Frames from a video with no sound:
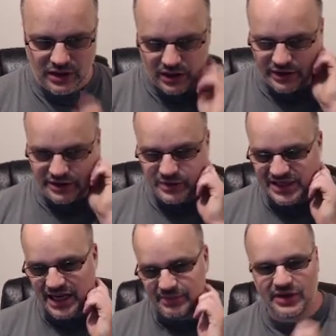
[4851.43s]
Okay, so what's
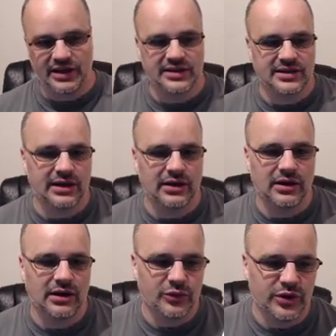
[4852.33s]
happening is I
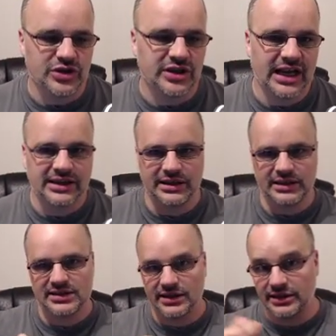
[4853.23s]
had originally had the
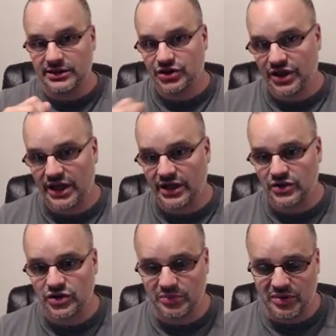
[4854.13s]
slider
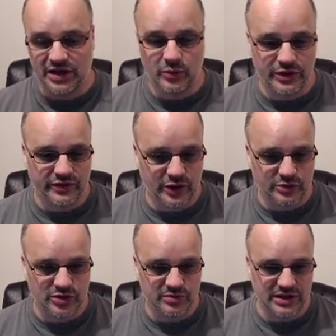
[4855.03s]
change depending on what the volume
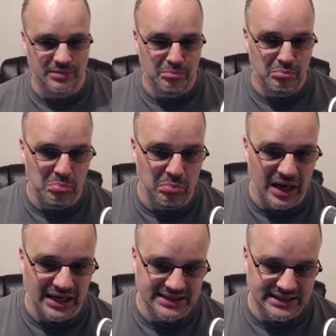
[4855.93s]
should be,
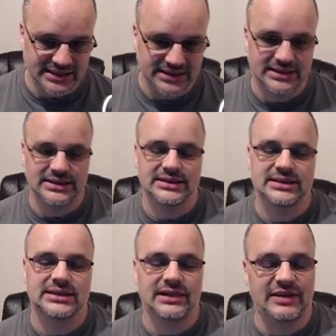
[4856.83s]
but
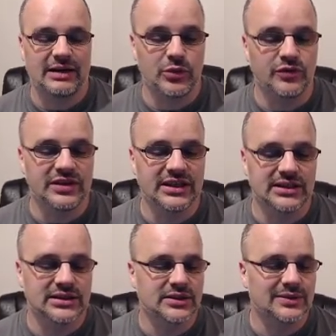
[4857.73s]
I've now moved it
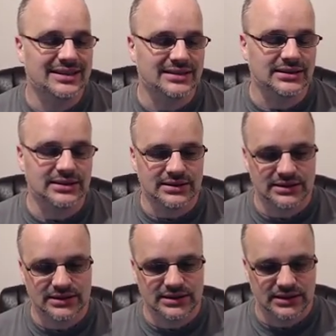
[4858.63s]
so it doesn't.
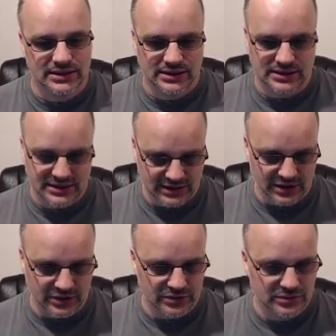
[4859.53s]

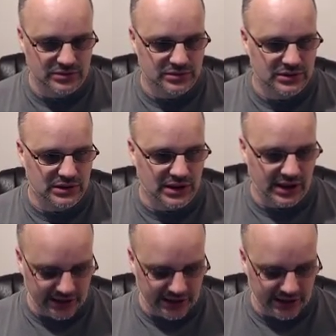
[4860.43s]
So I